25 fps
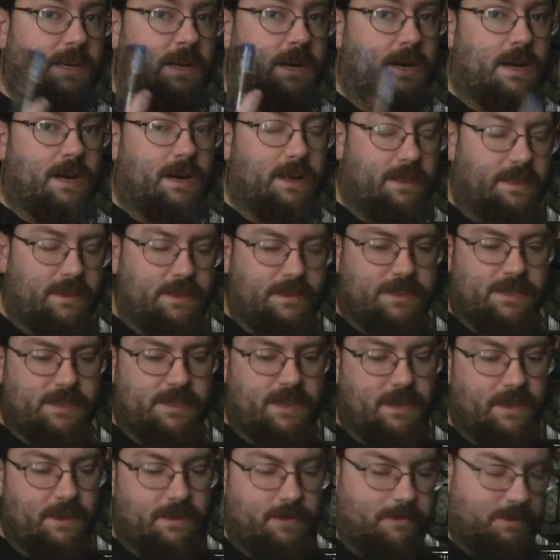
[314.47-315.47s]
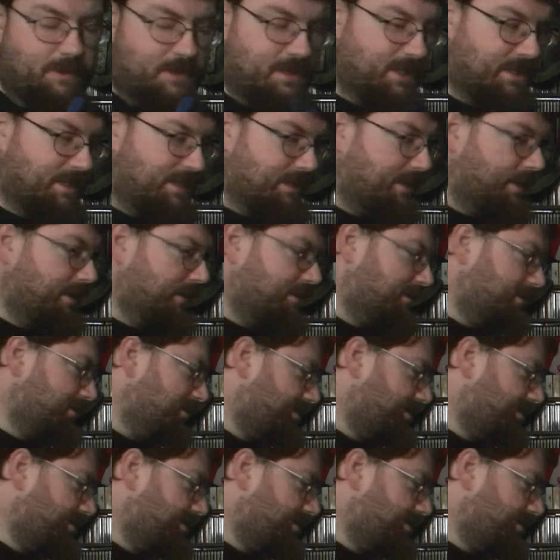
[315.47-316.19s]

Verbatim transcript: uh, this year, which is also